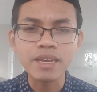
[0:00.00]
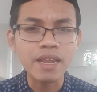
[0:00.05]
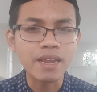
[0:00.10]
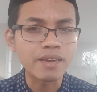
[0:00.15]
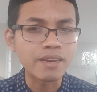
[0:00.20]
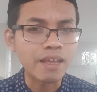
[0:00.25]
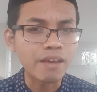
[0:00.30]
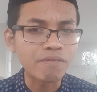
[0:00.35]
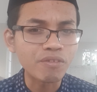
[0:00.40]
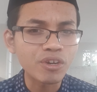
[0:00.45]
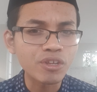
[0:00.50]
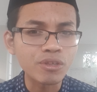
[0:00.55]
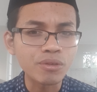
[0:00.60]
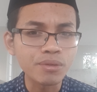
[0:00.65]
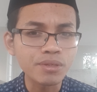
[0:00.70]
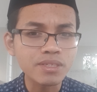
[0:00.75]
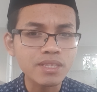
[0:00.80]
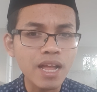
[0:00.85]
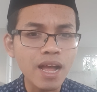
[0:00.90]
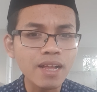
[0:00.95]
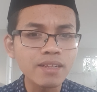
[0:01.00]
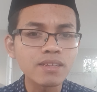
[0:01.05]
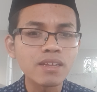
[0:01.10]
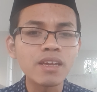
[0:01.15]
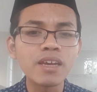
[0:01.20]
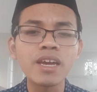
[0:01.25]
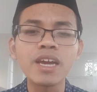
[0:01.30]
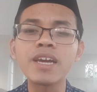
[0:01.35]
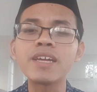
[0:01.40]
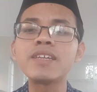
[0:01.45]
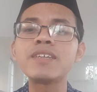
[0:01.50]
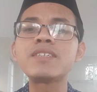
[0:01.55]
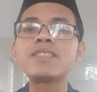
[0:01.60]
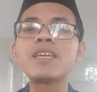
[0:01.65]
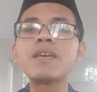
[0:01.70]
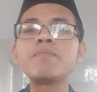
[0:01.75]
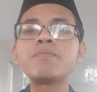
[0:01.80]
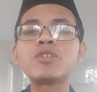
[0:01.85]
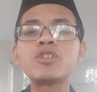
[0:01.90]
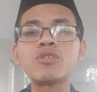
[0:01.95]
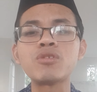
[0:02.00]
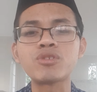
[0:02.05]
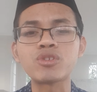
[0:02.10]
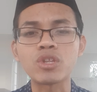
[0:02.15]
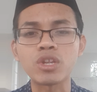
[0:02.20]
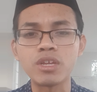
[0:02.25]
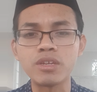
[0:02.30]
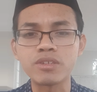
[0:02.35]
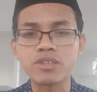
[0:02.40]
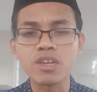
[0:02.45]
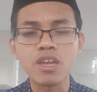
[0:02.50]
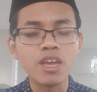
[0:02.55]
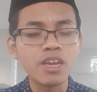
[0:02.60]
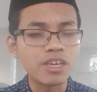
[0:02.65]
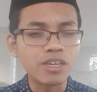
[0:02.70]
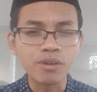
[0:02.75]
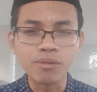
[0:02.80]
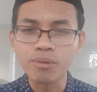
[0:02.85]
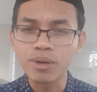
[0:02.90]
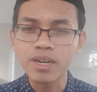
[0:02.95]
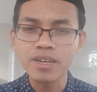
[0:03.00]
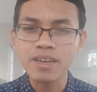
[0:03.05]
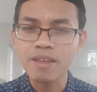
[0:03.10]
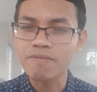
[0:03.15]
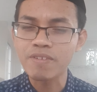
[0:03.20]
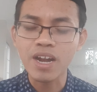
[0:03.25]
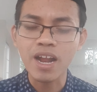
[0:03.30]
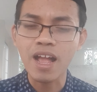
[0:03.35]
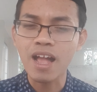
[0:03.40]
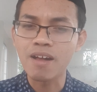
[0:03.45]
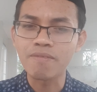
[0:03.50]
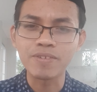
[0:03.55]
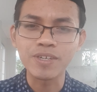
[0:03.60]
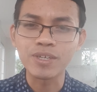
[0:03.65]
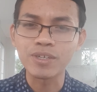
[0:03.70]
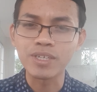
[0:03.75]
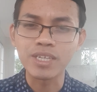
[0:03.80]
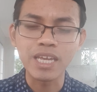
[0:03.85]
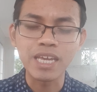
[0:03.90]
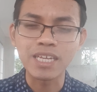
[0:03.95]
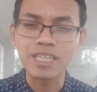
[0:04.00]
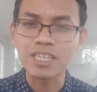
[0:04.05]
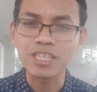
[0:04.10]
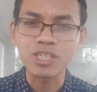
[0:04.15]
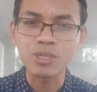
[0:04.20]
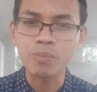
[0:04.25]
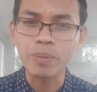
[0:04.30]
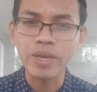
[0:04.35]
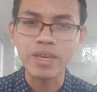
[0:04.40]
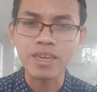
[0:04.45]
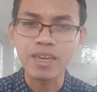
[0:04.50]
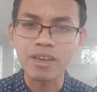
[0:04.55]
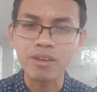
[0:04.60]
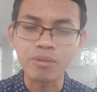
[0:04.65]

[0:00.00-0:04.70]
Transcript: and never use that, it seems useless. You will never have a good English speaking